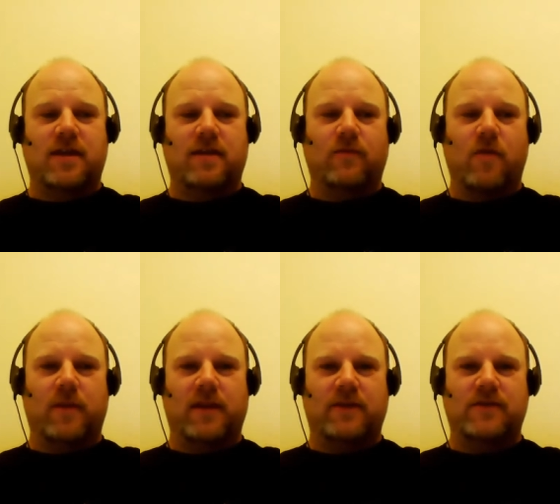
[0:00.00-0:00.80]
in the
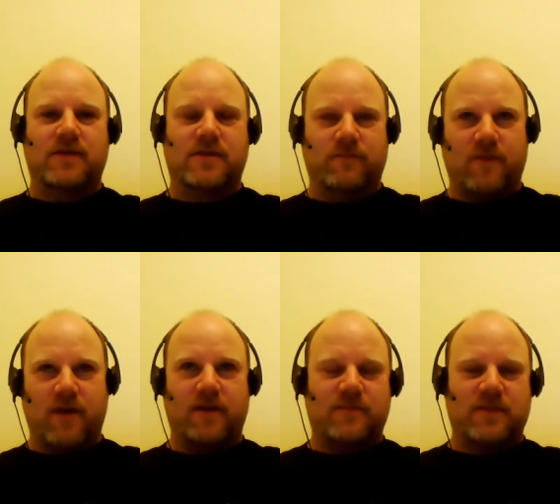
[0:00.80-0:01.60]
Roman Legion. It's
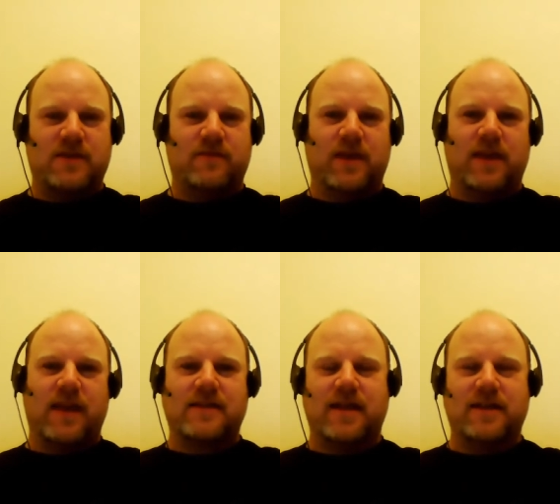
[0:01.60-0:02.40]
very specific in
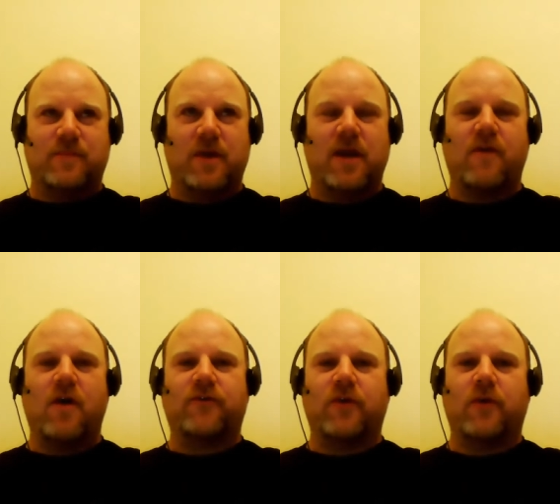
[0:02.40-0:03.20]
that sense. But I've
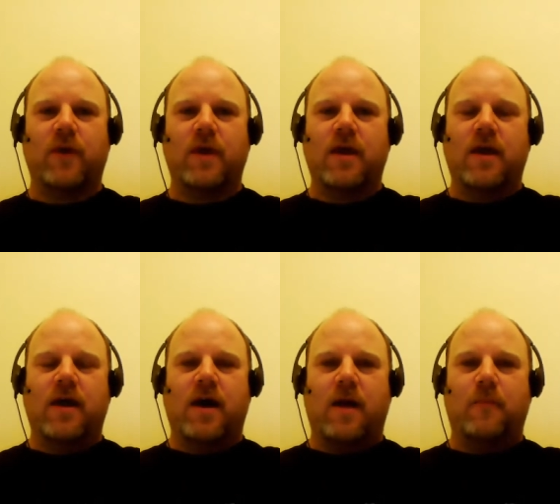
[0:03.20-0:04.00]
also
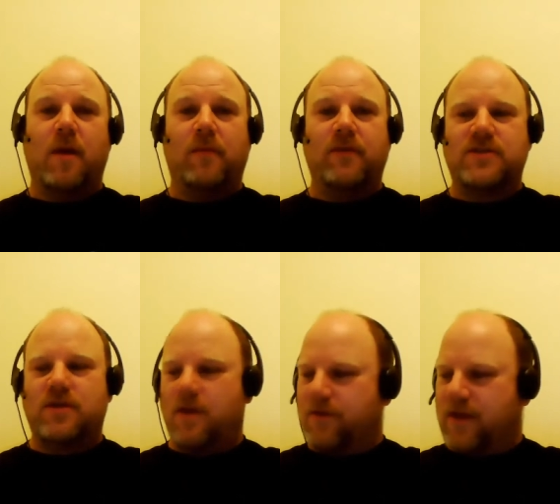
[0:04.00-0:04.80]
um, published
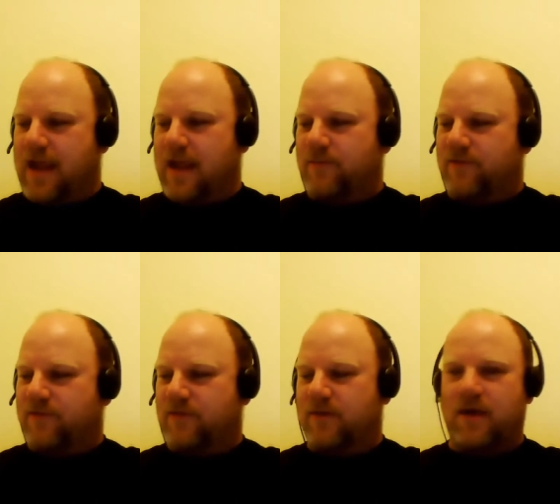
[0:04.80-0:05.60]
two other
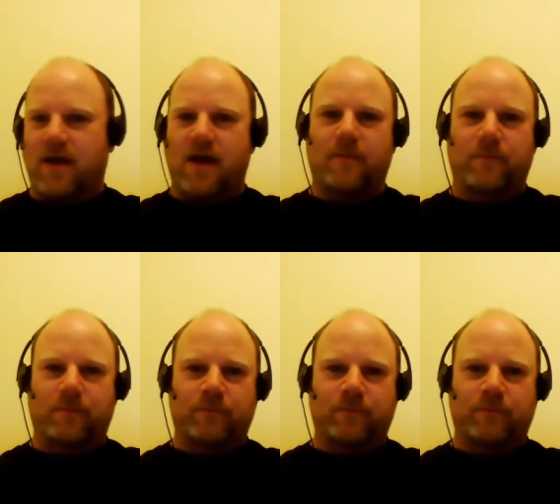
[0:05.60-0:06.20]
games: um,